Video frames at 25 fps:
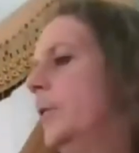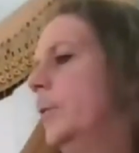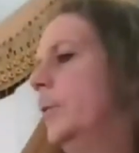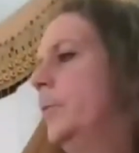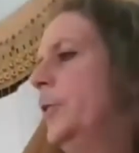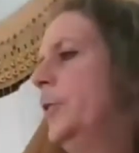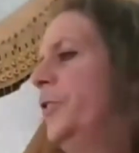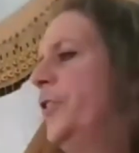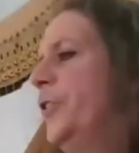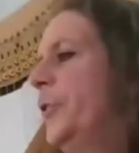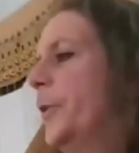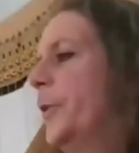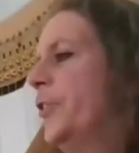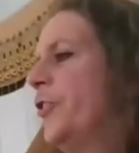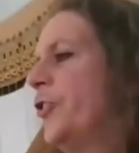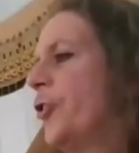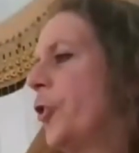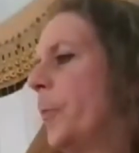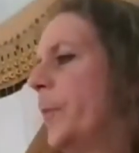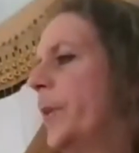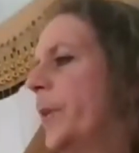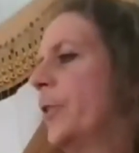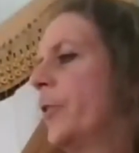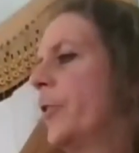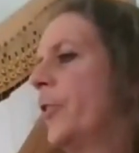We'll do a
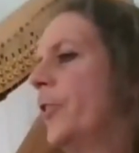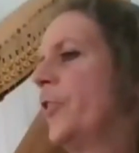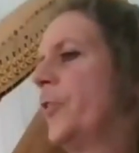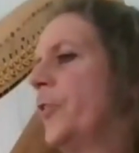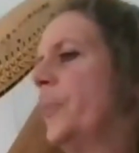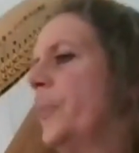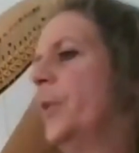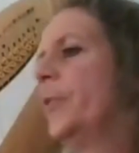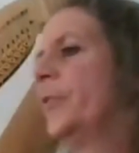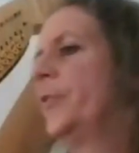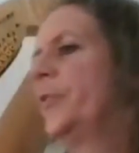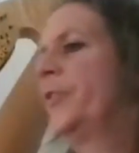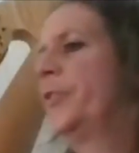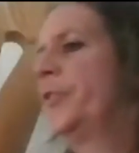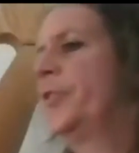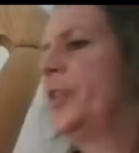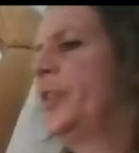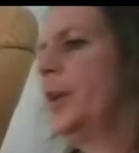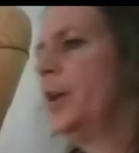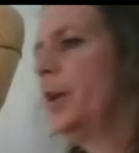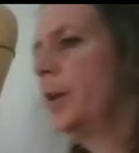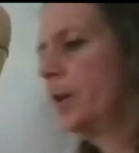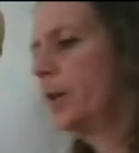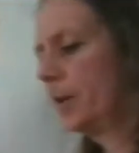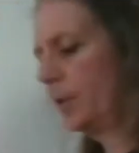German Christmas
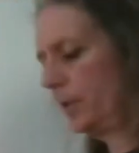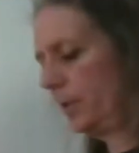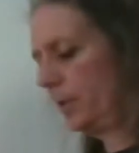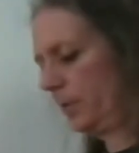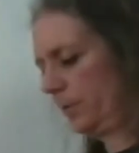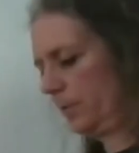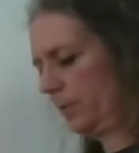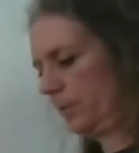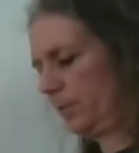thing.